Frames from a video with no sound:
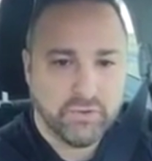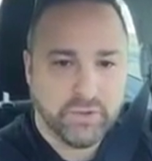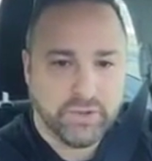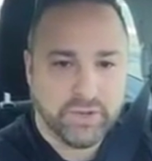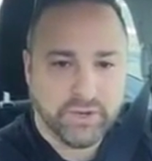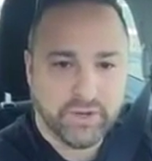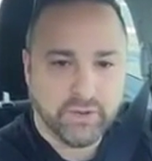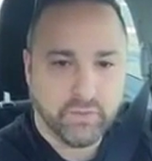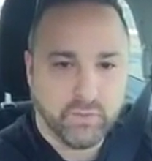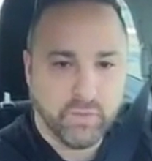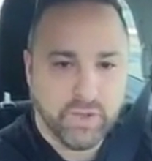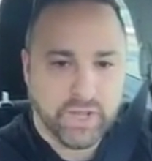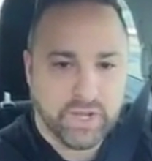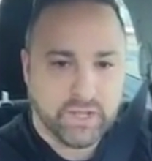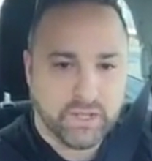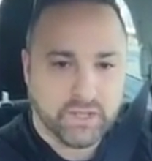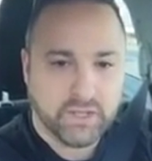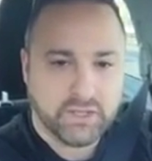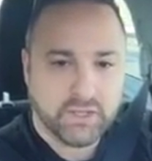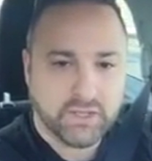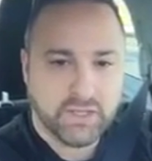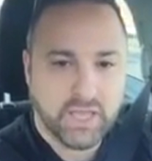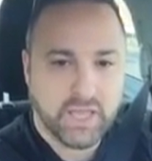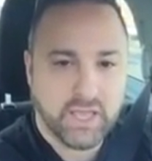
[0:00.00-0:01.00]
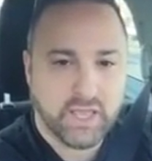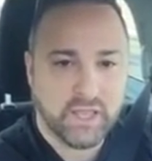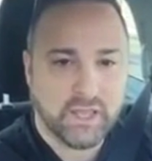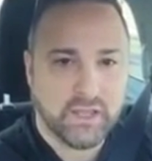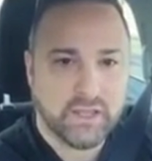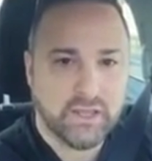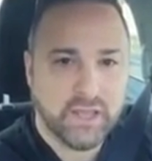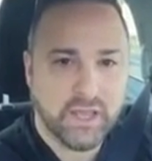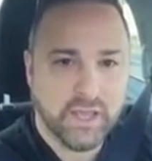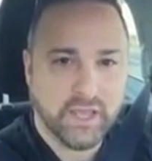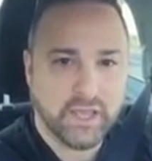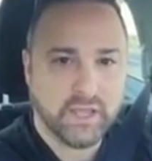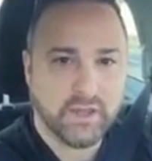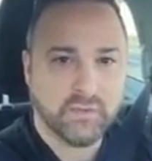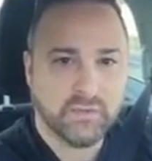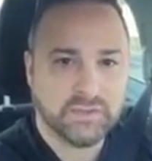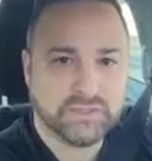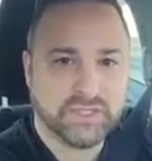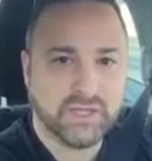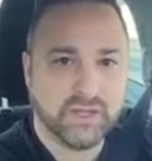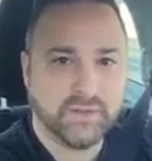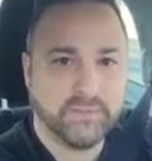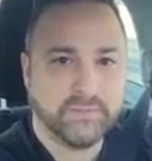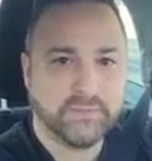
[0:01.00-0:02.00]
Nothing wrong with an occasional rant, but
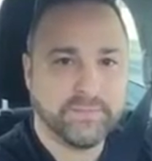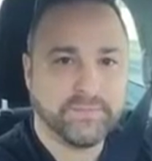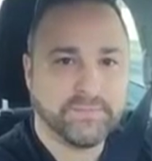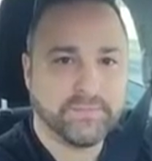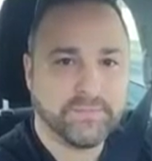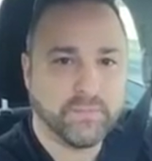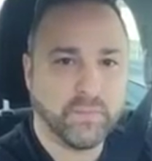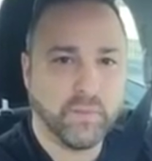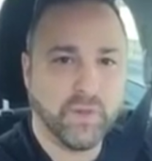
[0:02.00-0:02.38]
that's it.